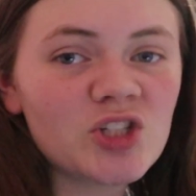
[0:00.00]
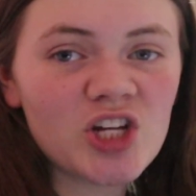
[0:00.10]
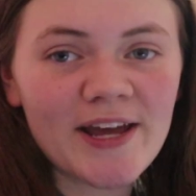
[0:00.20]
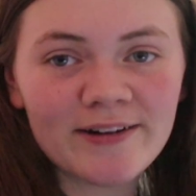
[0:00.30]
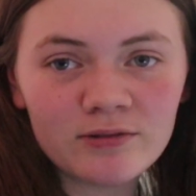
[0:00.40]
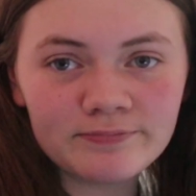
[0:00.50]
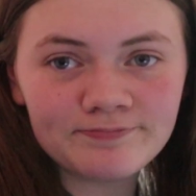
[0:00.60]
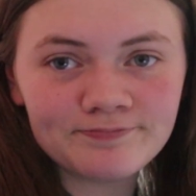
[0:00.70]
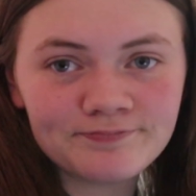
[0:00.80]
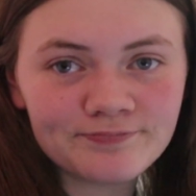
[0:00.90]
the channel.
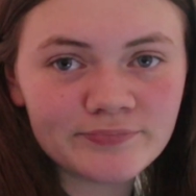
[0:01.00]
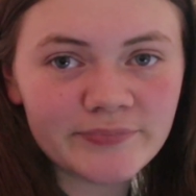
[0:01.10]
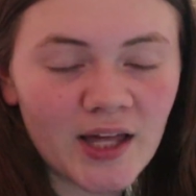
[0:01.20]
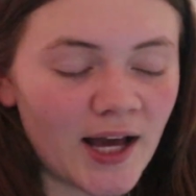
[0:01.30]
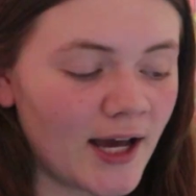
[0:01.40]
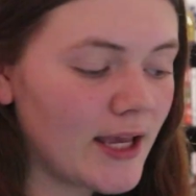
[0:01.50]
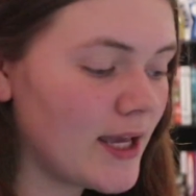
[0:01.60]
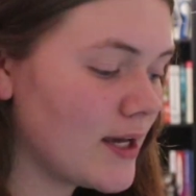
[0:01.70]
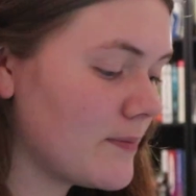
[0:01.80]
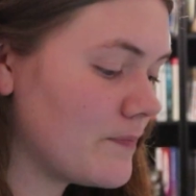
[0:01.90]
I
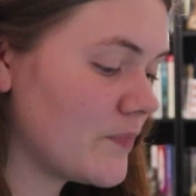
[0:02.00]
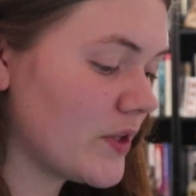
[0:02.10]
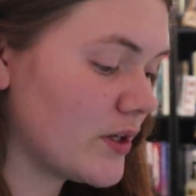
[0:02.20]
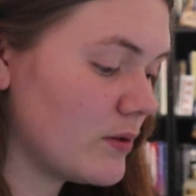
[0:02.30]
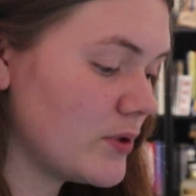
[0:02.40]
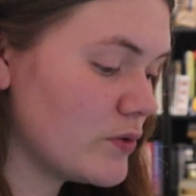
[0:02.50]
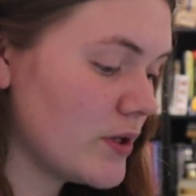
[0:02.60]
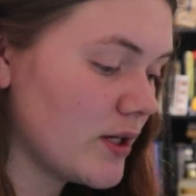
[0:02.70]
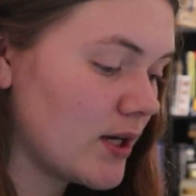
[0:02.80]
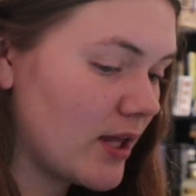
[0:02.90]
am gonna be
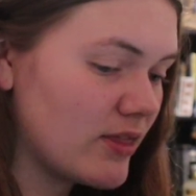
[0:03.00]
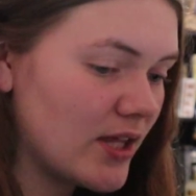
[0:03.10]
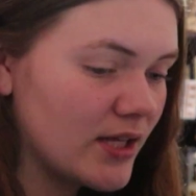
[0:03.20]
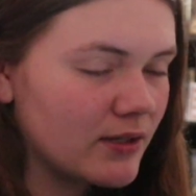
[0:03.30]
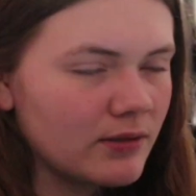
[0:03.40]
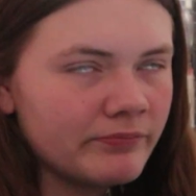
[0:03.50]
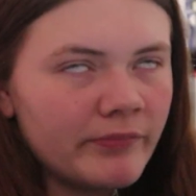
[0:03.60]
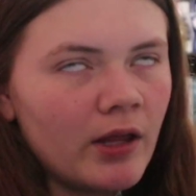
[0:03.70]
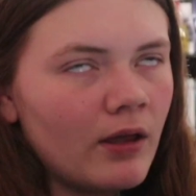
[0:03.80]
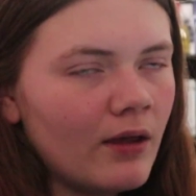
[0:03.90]
doing, I think,
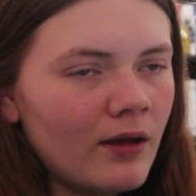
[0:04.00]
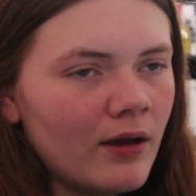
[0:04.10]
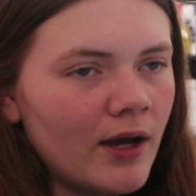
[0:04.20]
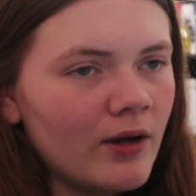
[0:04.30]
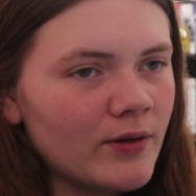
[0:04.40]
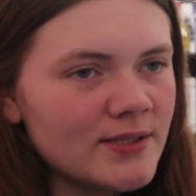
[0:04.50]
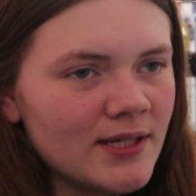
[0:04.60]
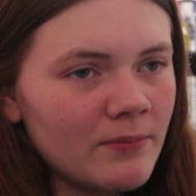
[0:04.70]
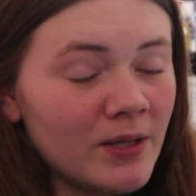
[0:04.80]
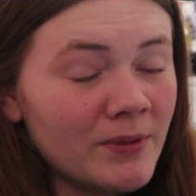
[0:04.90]
I always
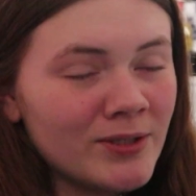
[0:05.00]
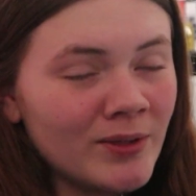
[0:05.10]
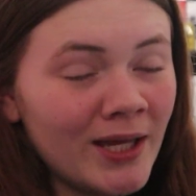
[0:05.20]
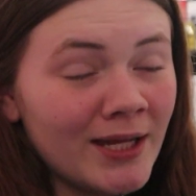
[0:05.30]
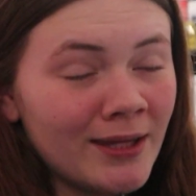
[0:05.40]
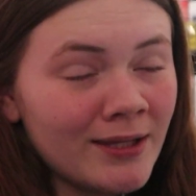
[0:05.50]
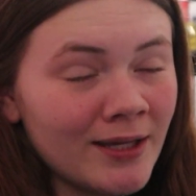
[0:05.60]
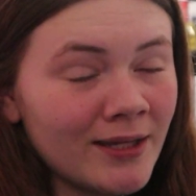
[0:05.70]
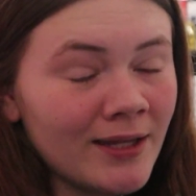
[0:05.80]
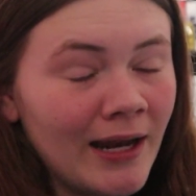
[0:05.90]
say I'm gonna be doing
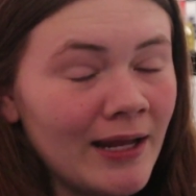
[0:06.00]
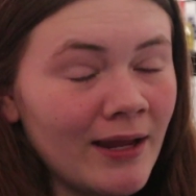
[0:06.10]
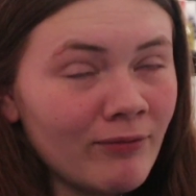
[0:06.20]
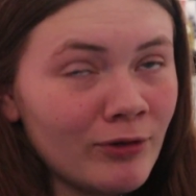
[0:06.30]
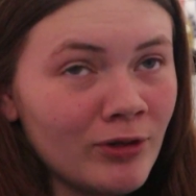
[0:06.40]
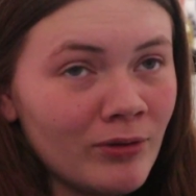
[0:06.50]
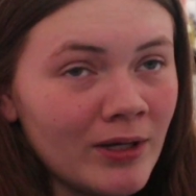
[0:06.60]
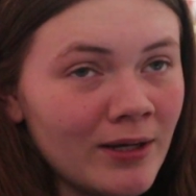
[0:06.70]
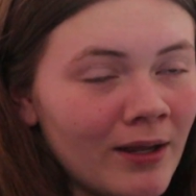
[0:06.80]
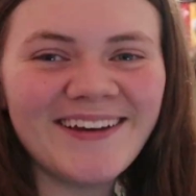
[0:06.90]
anything and then I never do
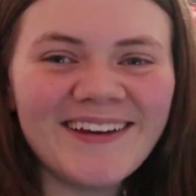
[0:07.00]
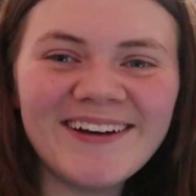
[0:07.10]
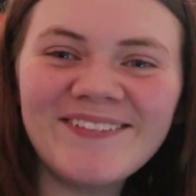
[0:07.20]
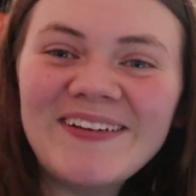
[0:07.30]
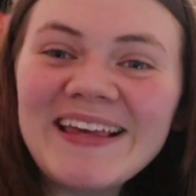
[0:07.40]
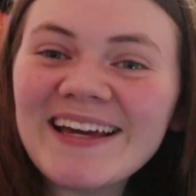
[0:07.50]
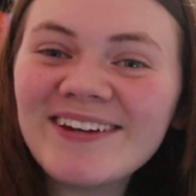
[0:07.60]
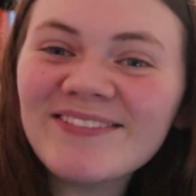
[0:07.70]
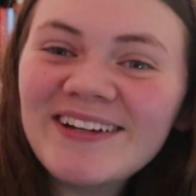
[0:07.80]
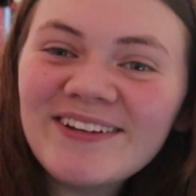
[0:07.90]
it. A
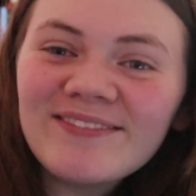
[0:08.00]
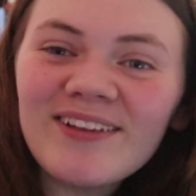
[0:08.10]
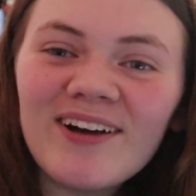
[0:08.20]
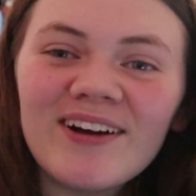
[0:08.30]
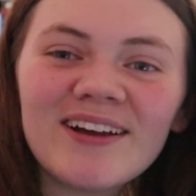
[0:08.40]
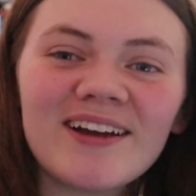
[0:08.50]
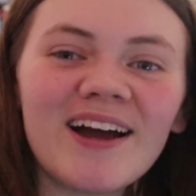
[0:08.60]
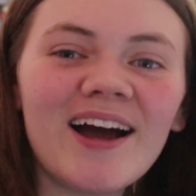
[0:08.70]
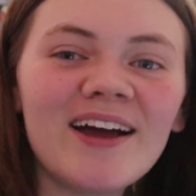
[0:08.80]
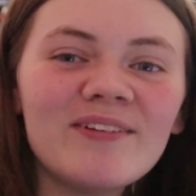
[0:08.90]
weekend reading vlog.
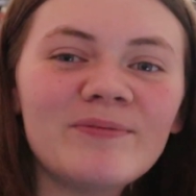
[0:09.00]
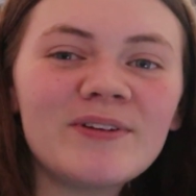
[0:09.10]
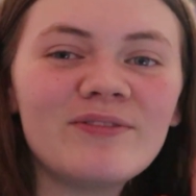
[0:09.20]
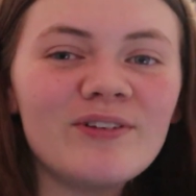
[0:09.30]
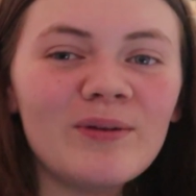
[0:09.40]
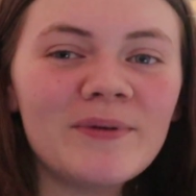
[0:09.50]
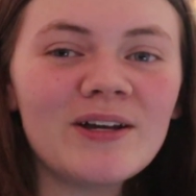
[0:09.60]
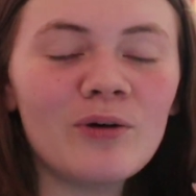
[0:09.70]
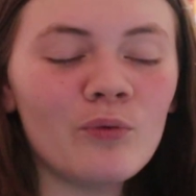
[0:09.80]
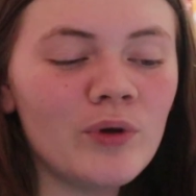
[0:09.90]
I've been
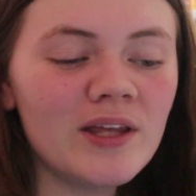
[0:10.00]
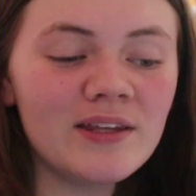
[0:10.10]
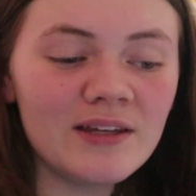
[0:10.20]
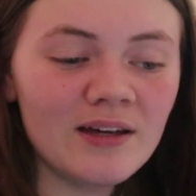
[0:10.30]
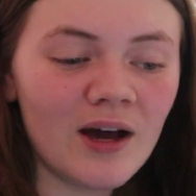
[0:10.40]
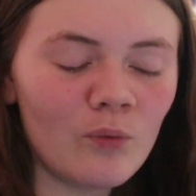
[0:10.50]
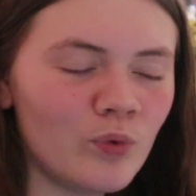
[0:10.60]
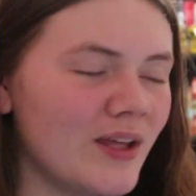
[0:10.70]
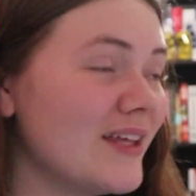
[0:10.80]
filming a week-long